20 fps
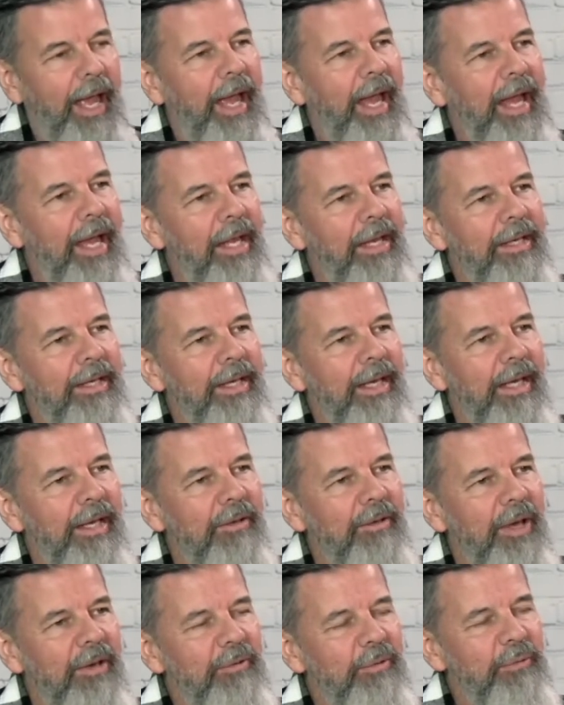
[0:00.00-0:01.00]
And
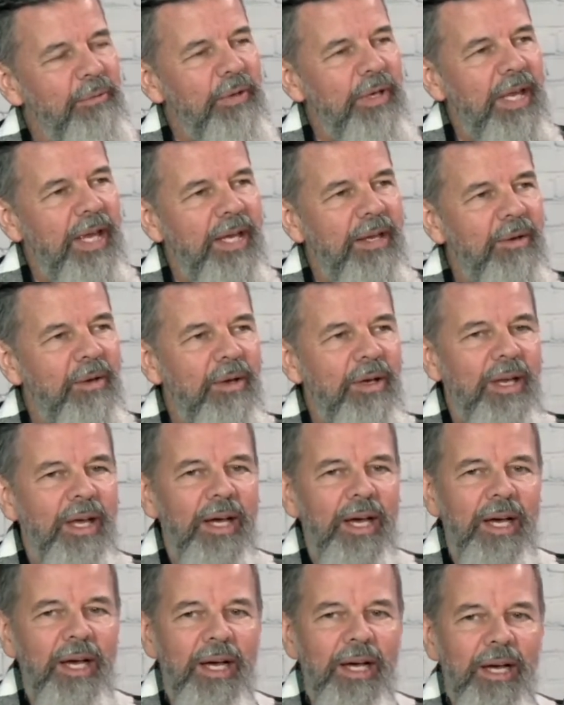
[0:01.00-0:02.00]
I'll never
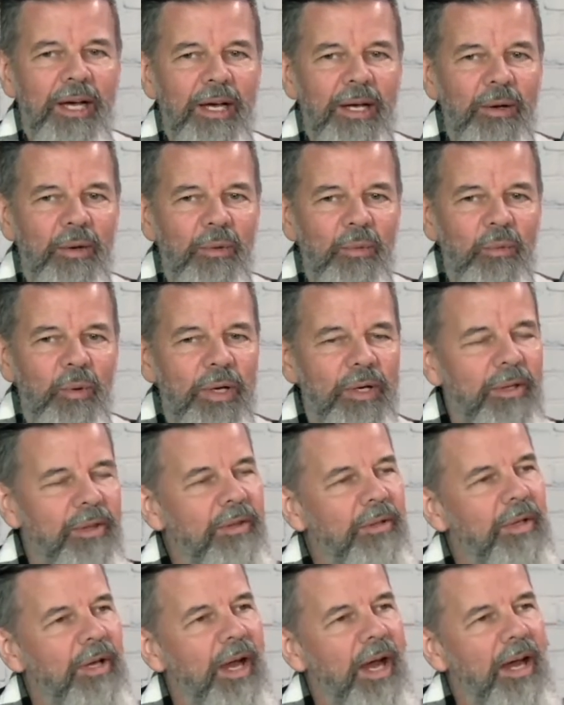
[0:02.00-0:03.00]
forget
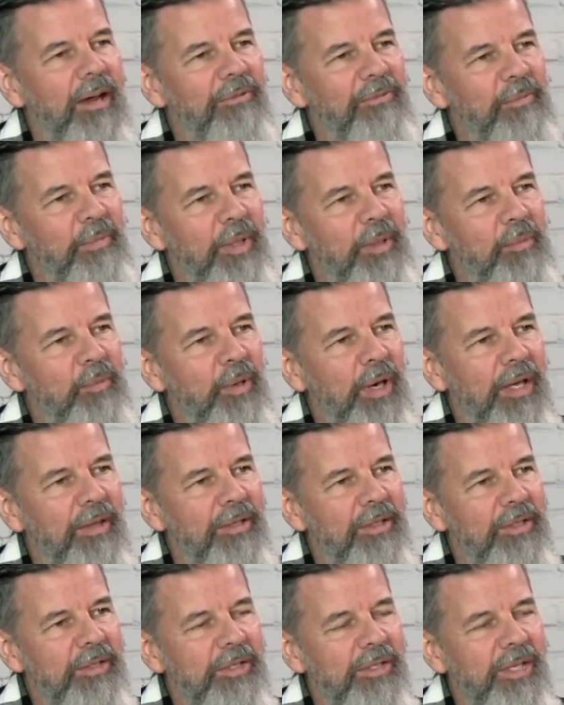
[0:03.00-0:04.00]
one of the Hoffman
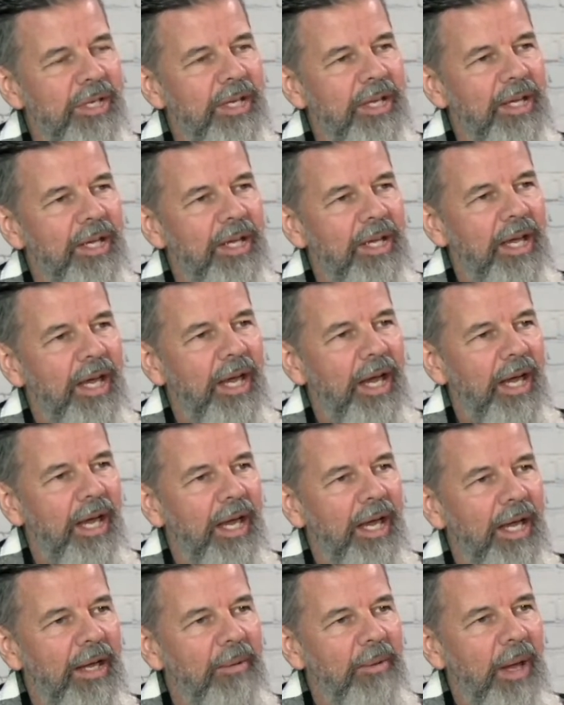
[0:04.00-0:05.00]
brothers.
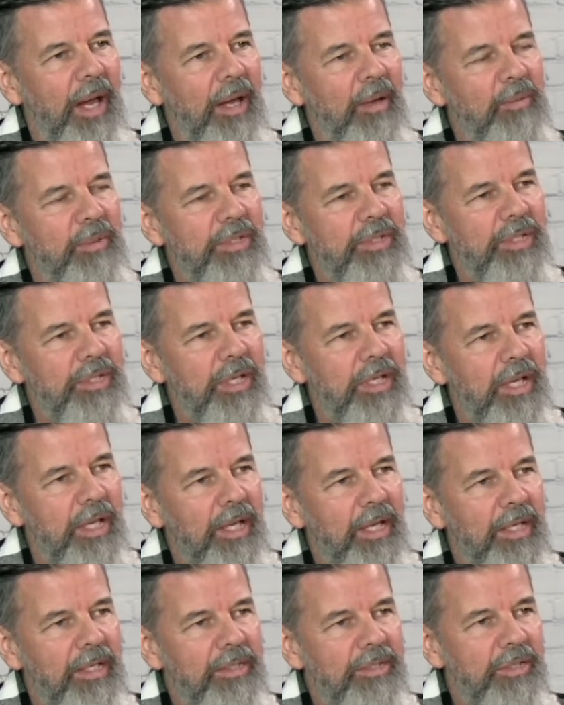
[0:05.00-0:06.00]
I was
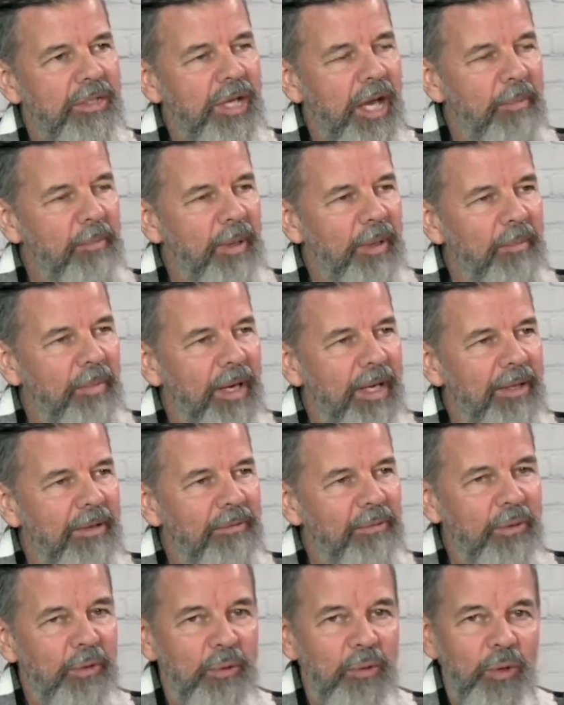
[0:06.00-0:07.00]
stopping
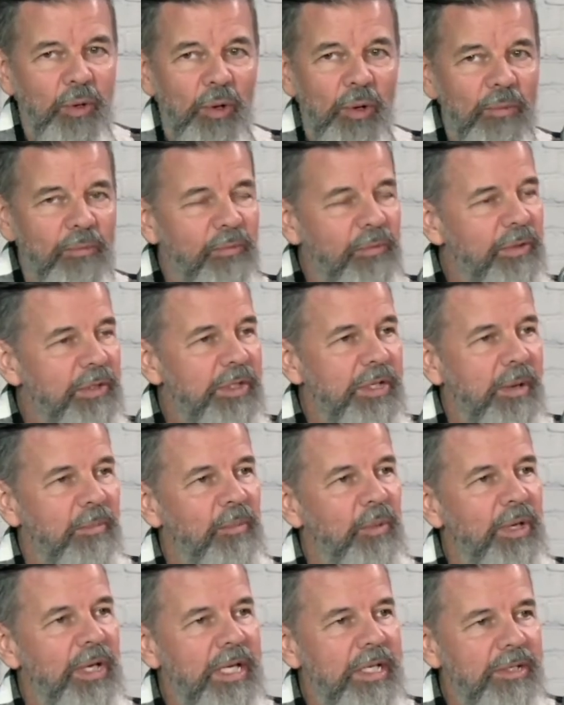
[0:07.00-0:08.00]
by the funeral home for
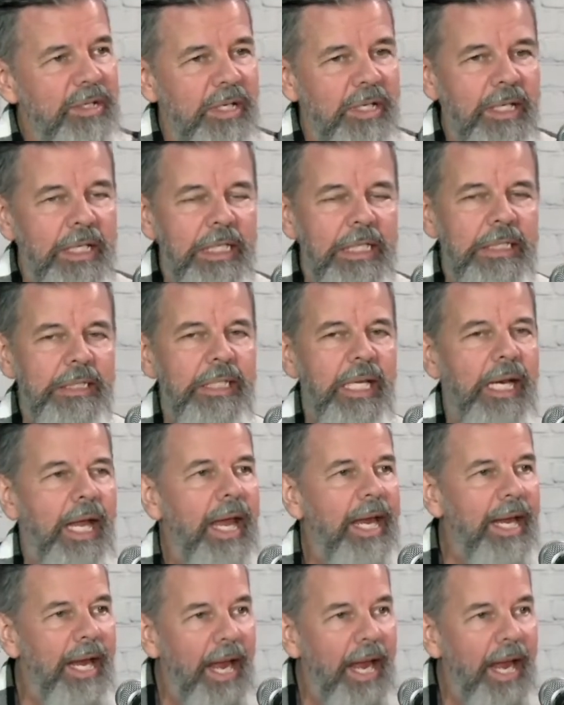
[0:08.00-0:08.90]
some reason, and he said,